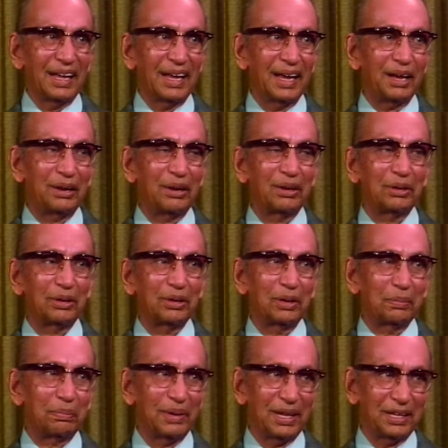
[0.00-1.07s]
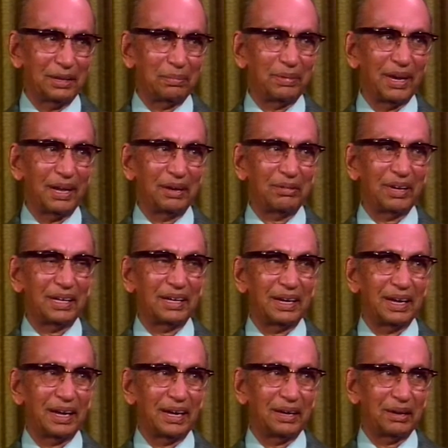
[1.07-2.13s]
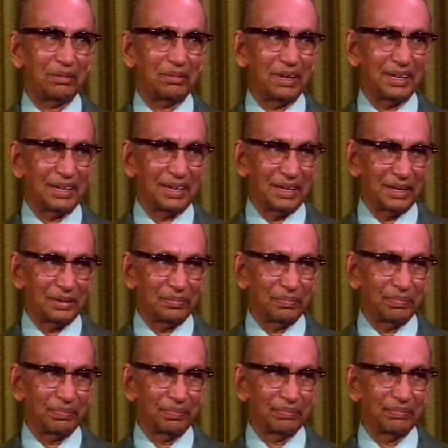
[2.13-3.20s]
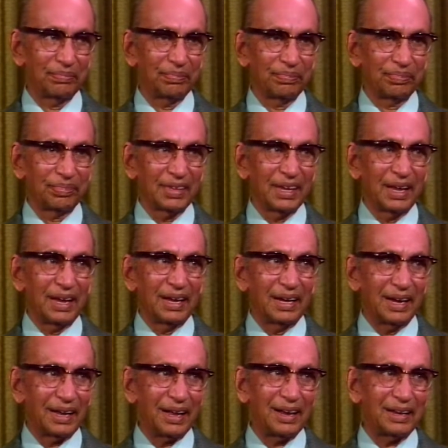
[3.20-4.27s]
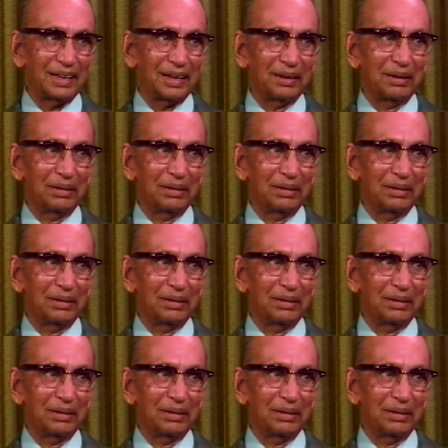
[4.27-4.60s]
Here also the principal investigator was Nicholson,